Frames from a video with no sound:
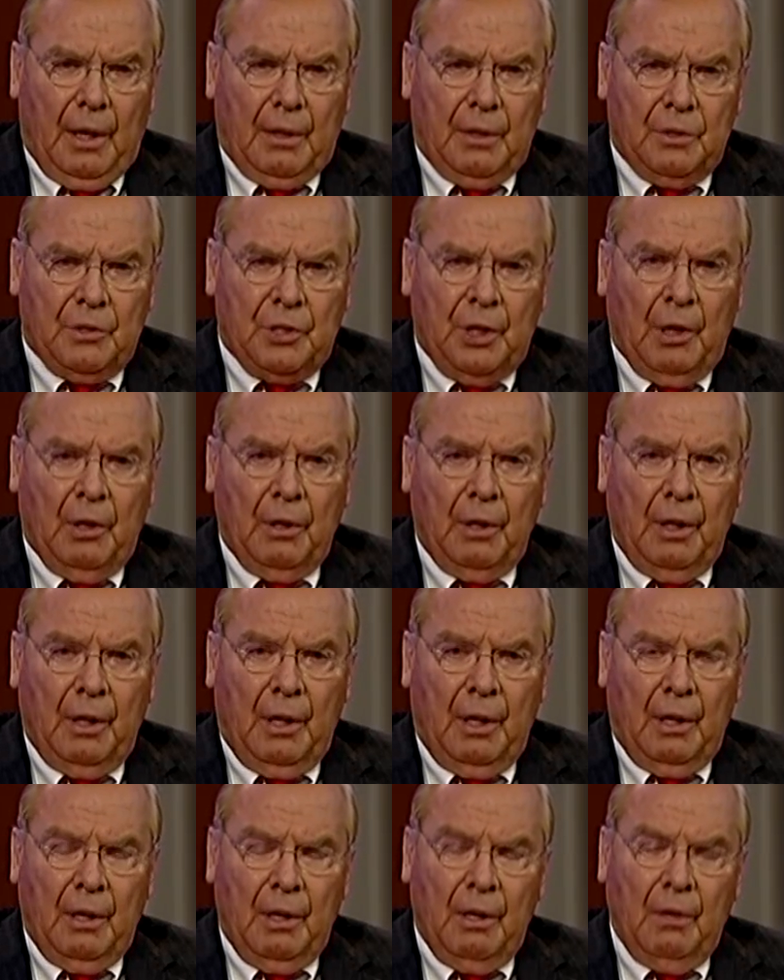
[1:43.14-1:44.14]

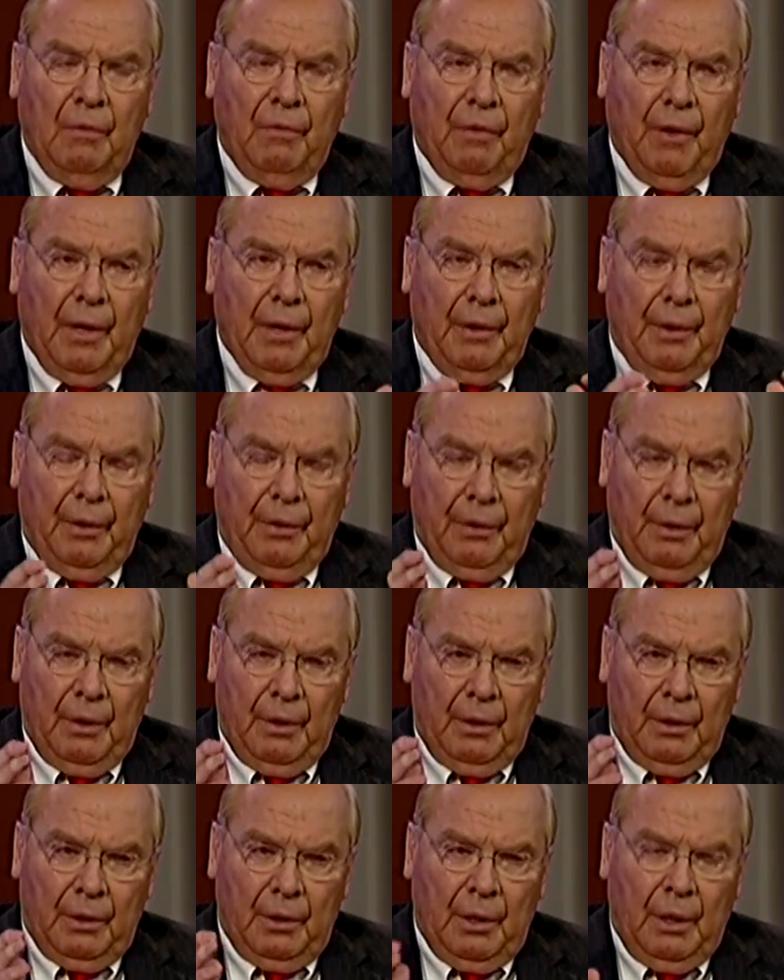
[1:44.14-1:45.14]
charity faileth
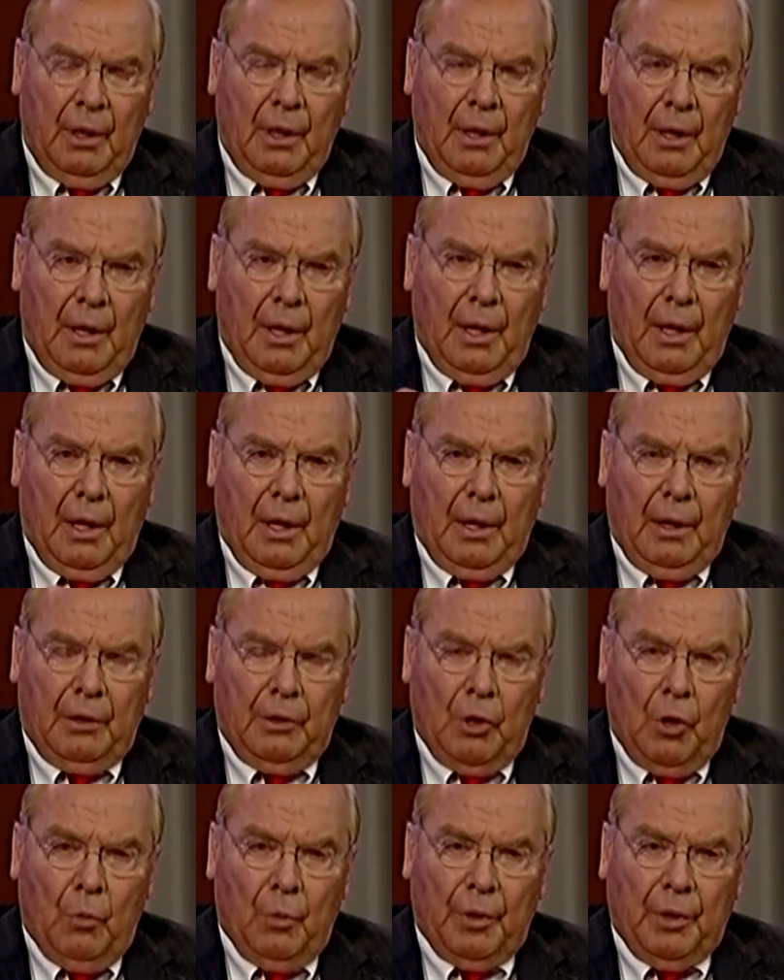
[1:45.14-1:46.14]

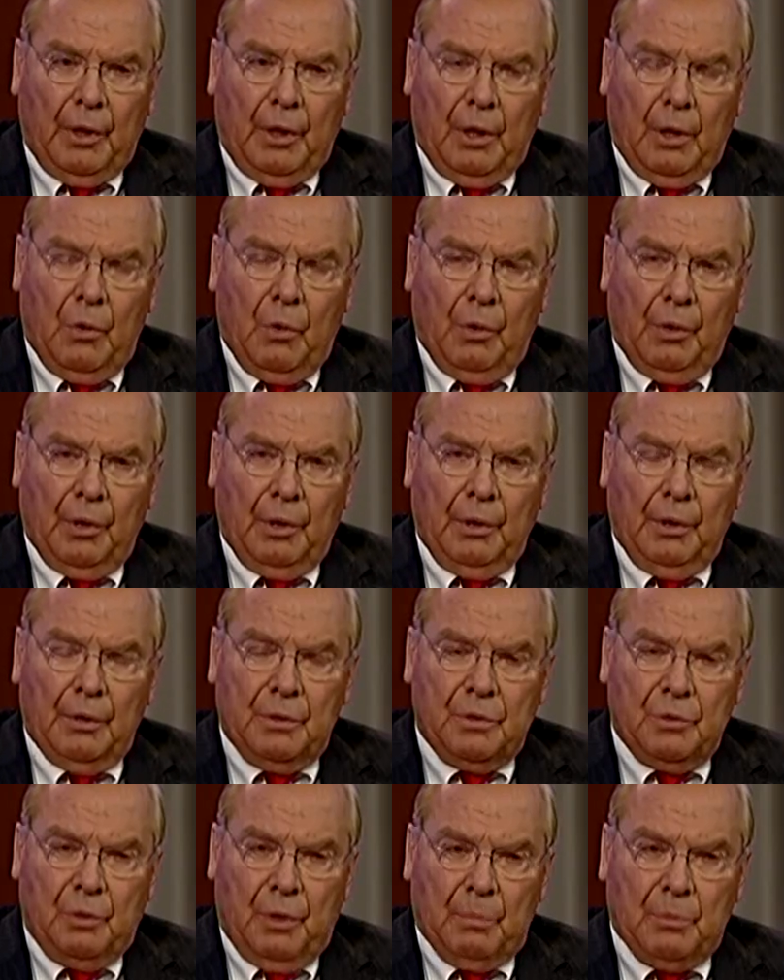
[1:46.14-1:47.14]
no one, according to the
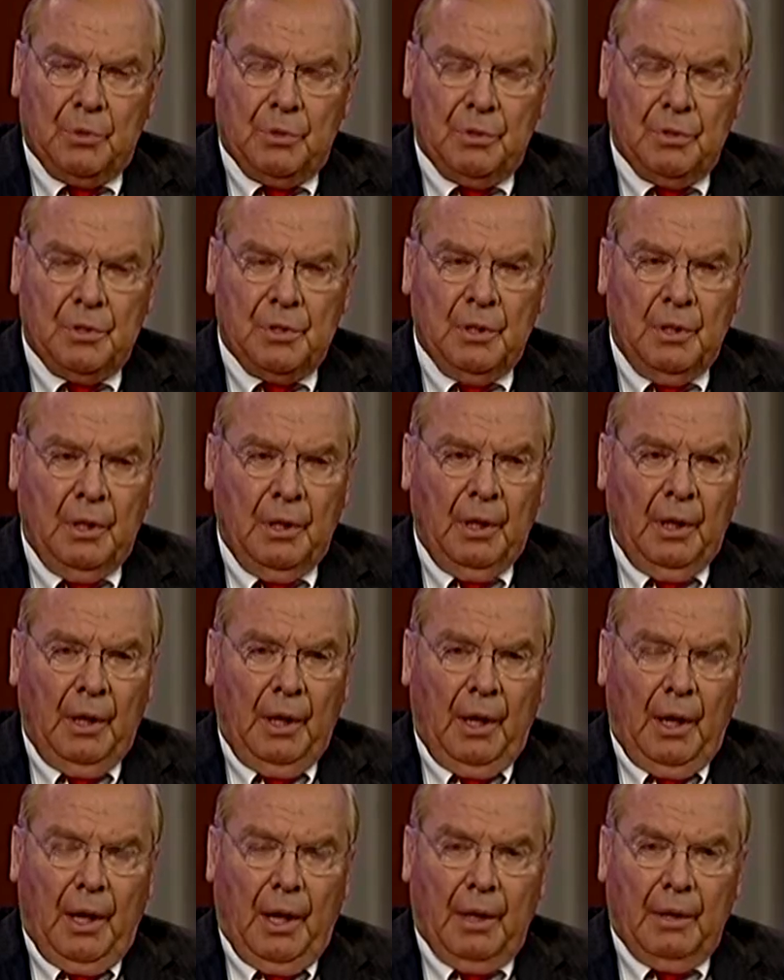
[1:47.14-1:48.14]
scriptures.
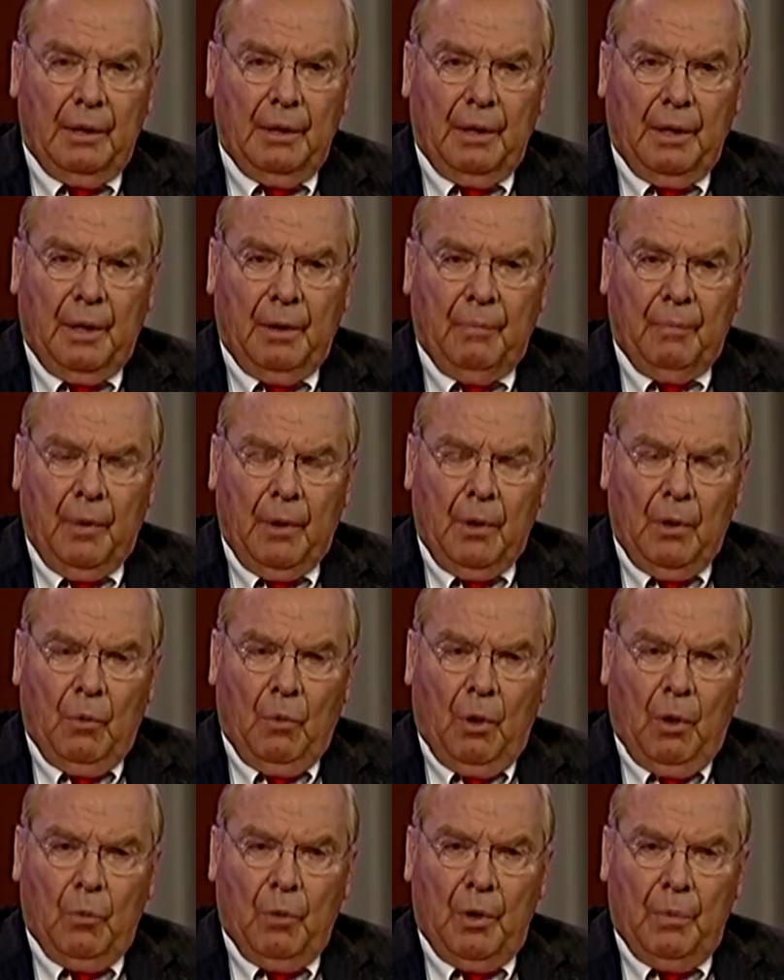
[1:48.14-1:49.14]
And
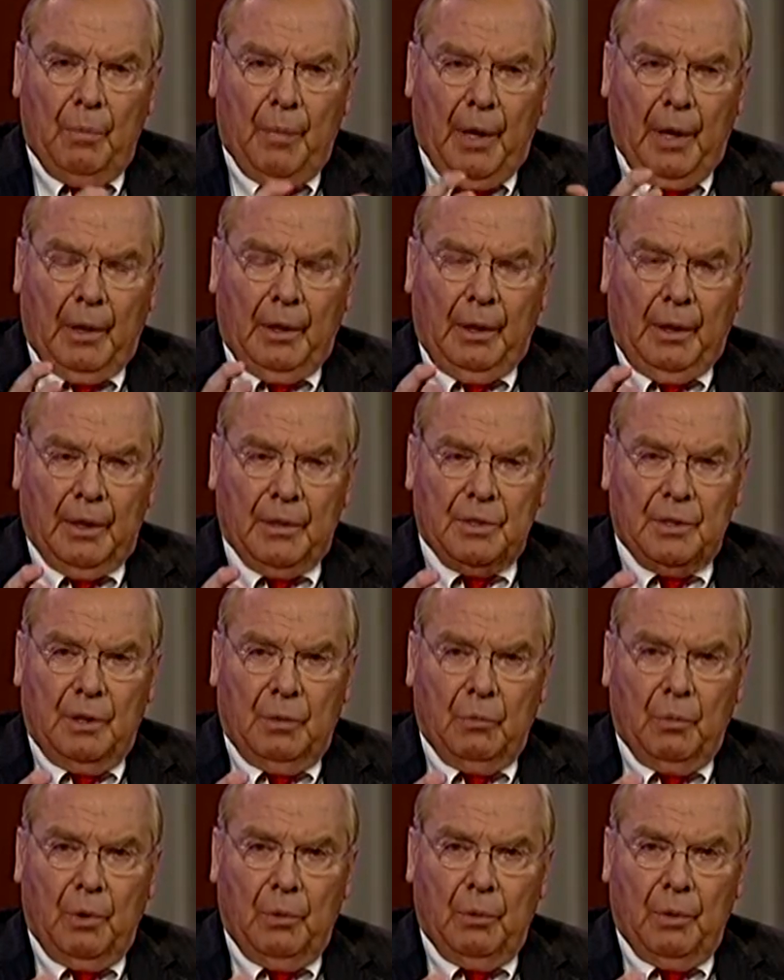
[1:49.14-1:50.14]
what we met is that
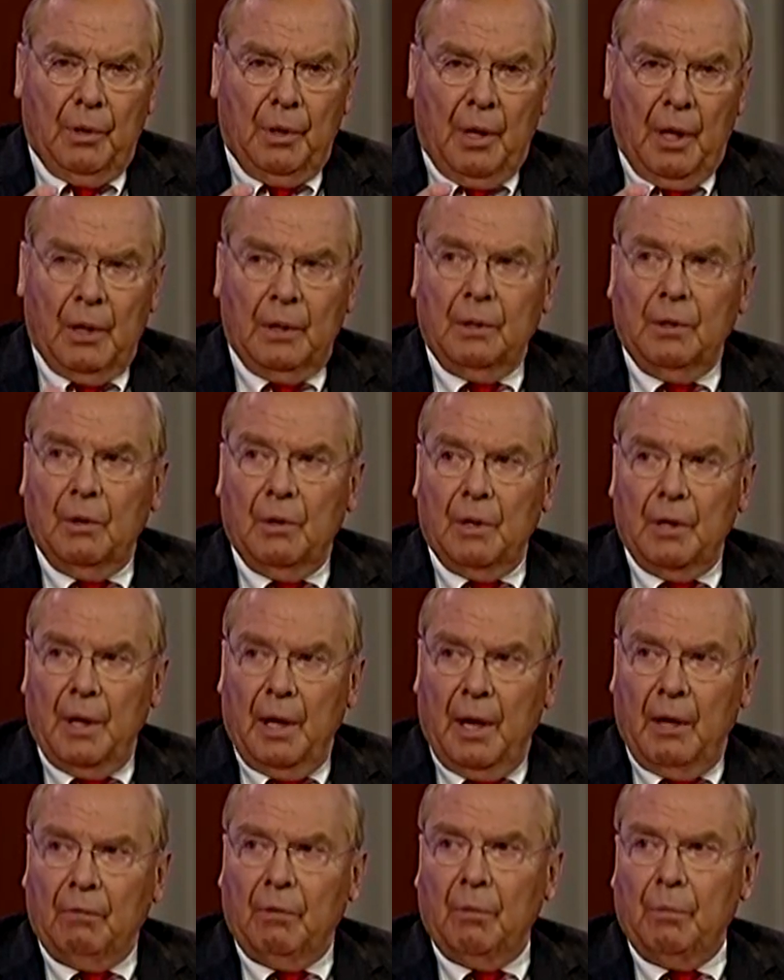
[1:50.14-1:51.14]
we were not going to
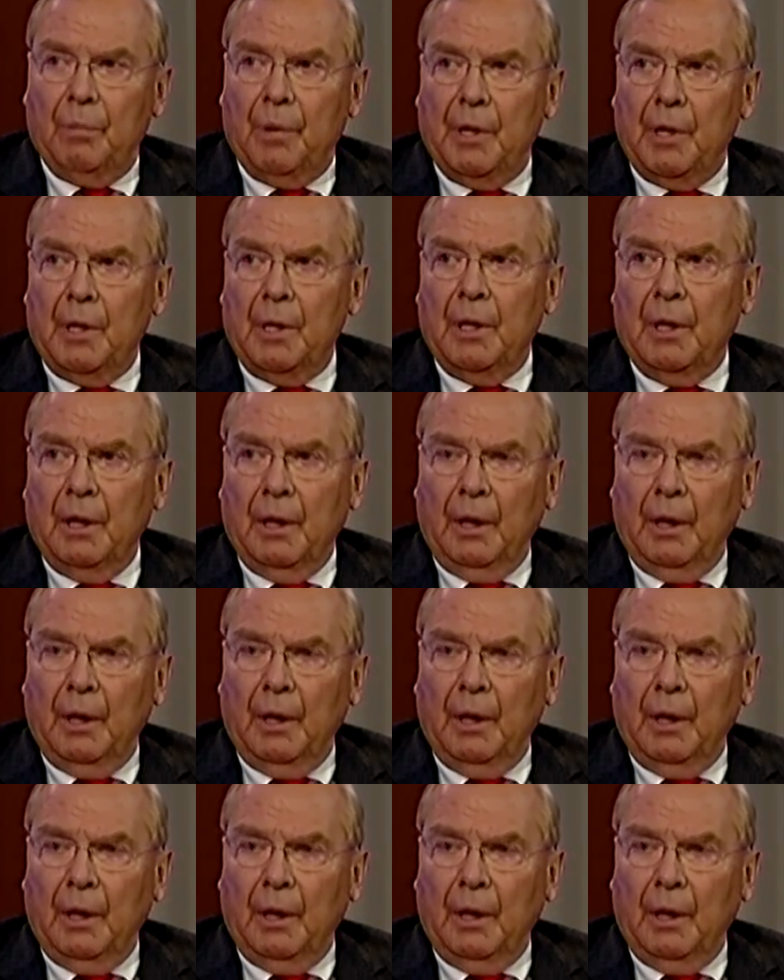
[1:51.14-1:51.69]
ever be